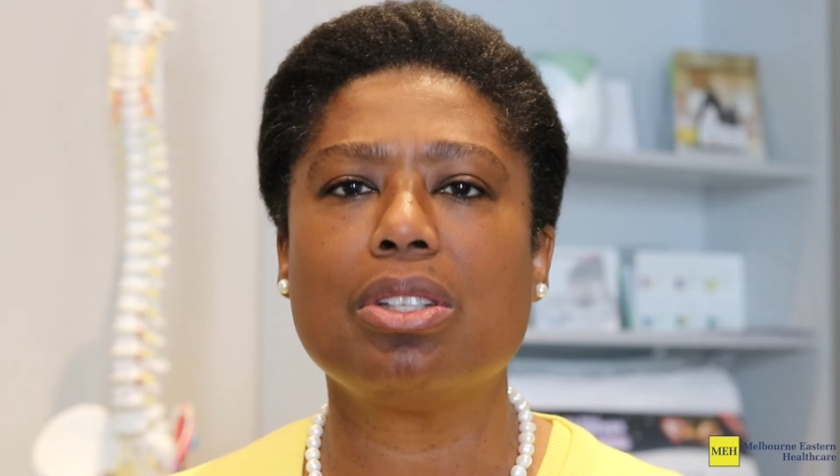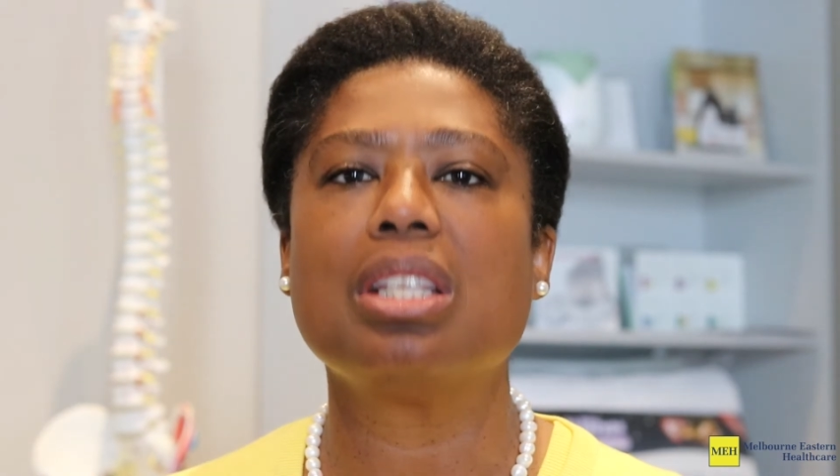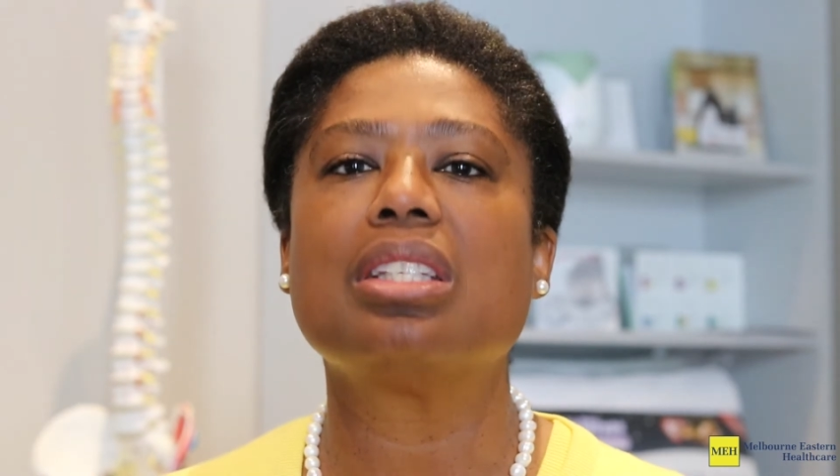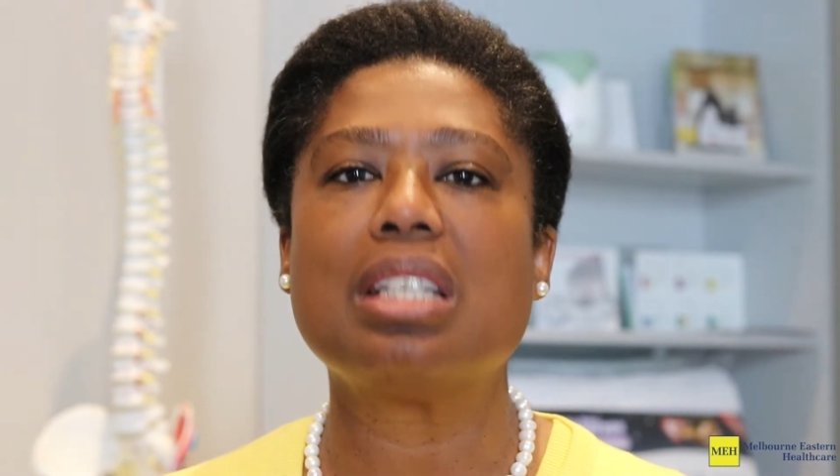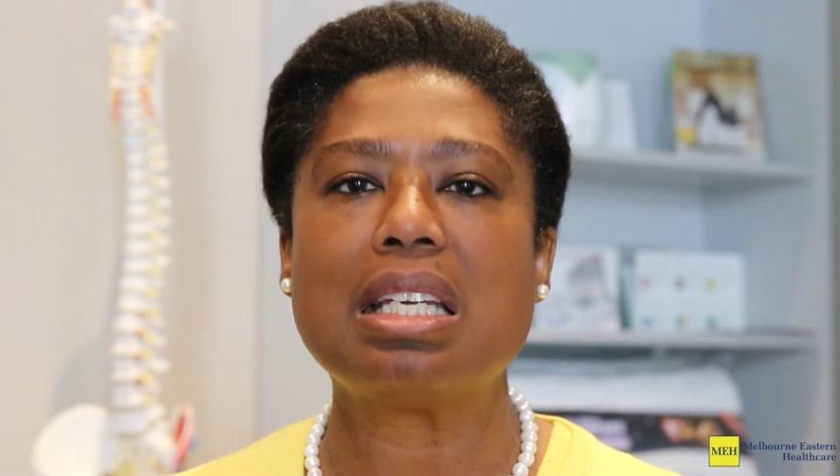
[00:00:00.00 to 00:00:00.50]

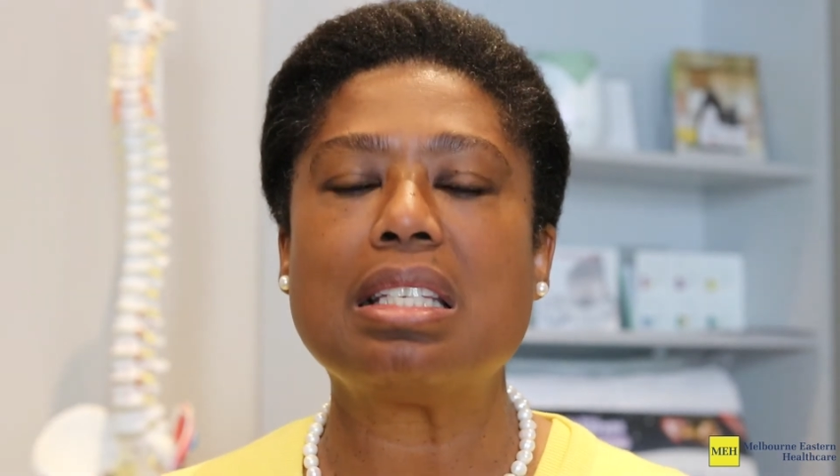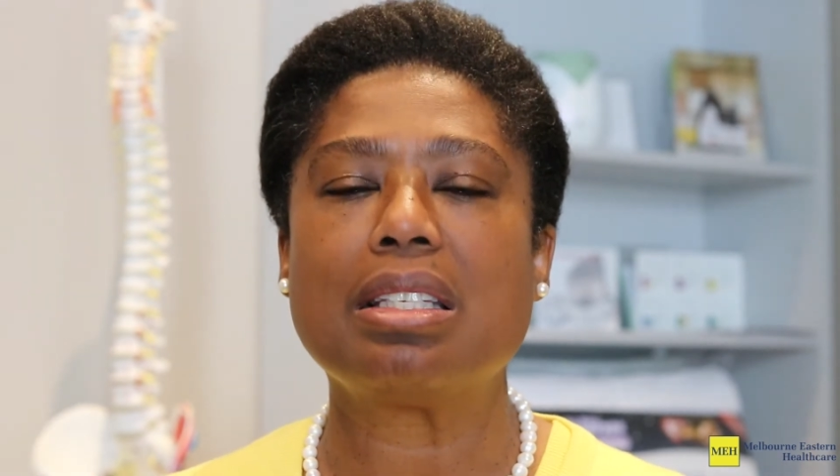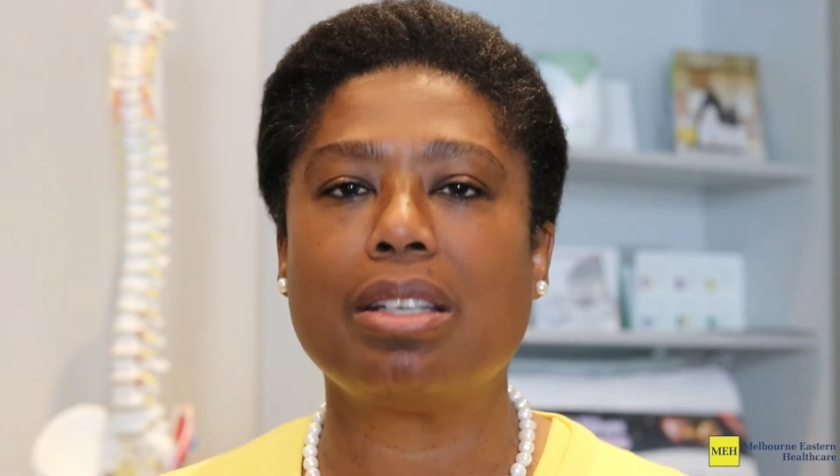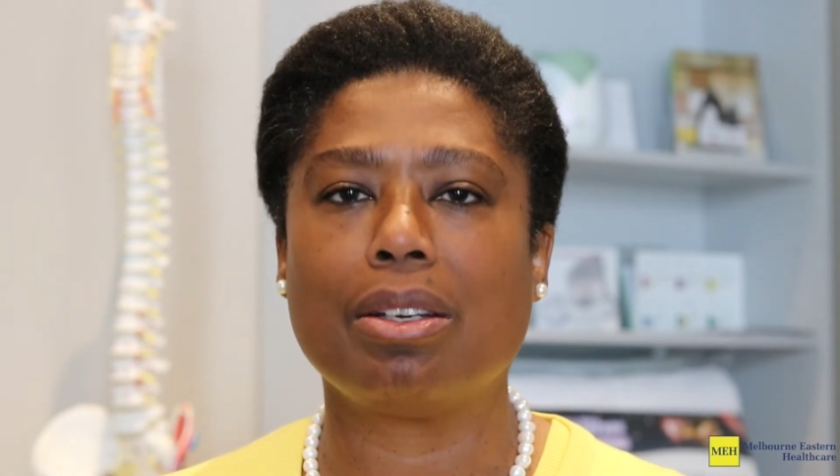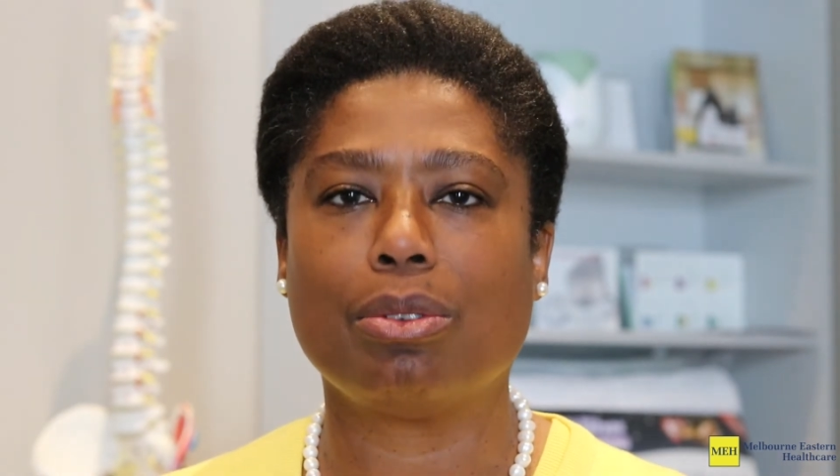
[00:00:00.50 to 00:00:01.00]
This
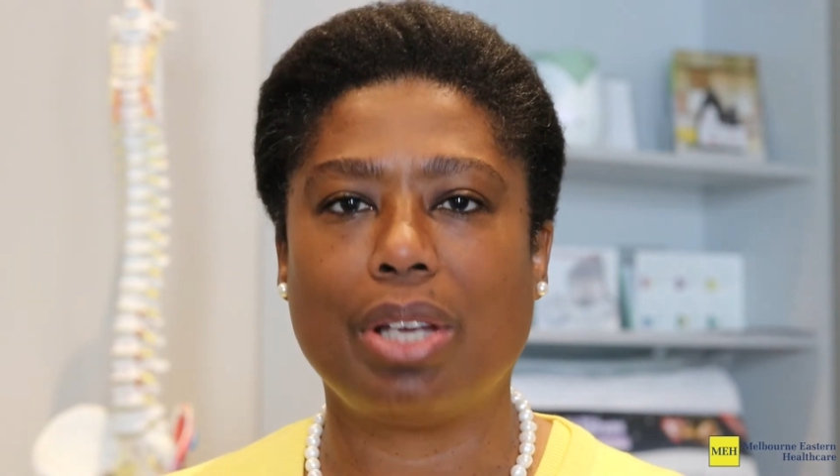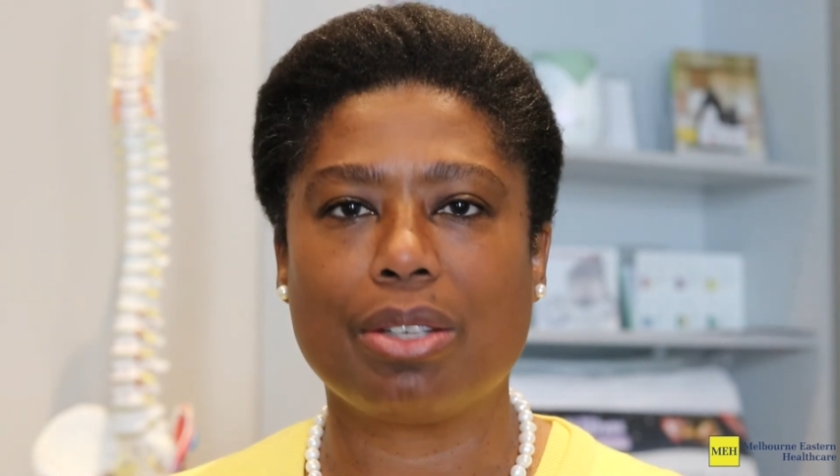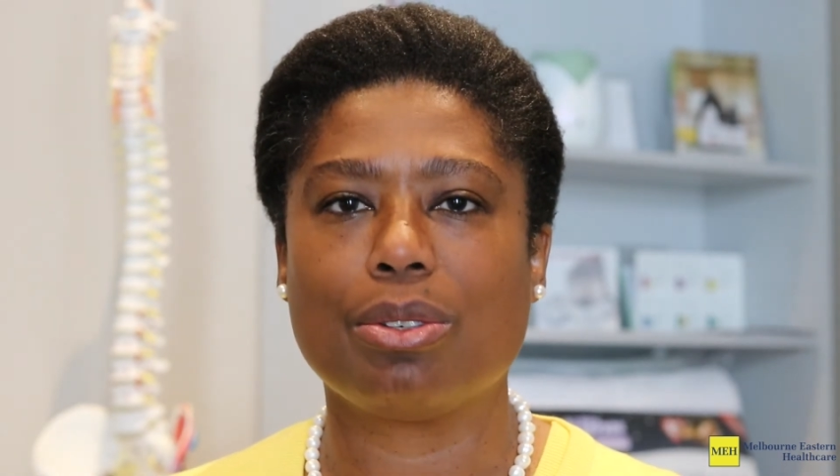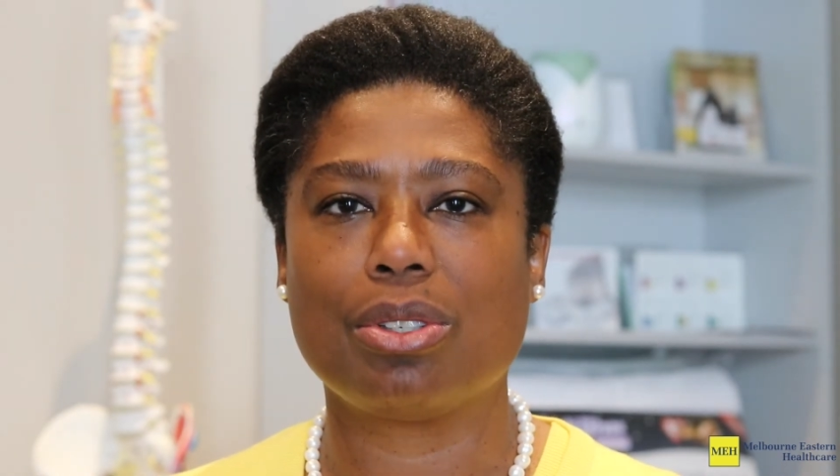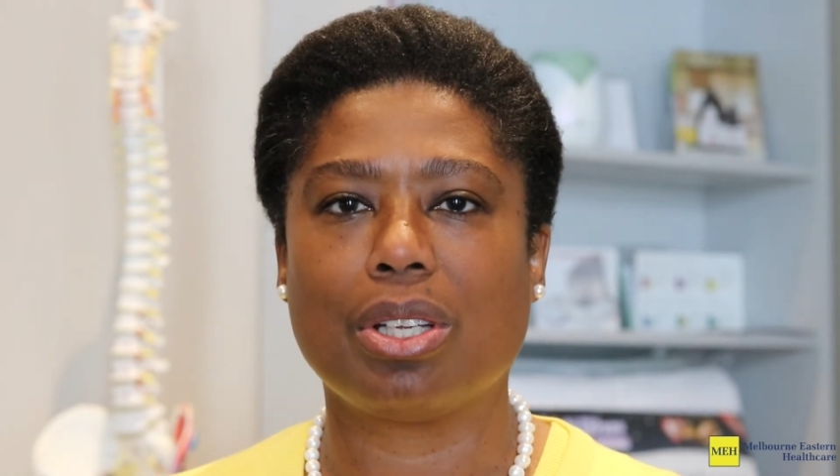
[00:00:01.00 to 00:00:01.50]
incidental
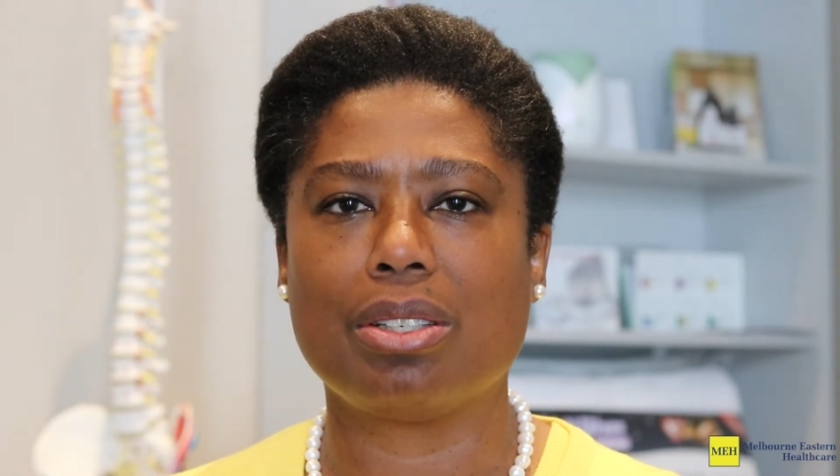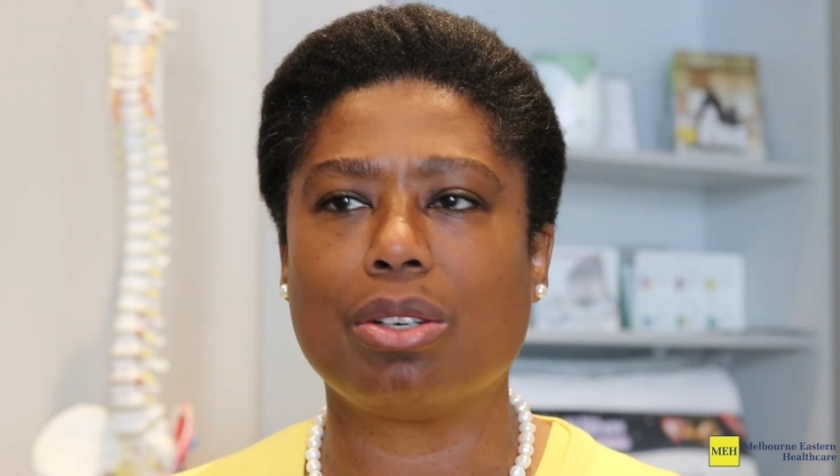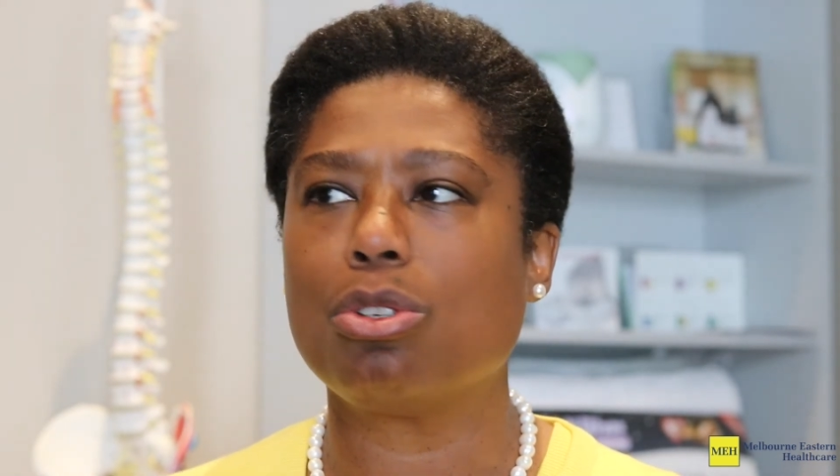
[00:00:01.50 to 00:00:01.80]
exercise,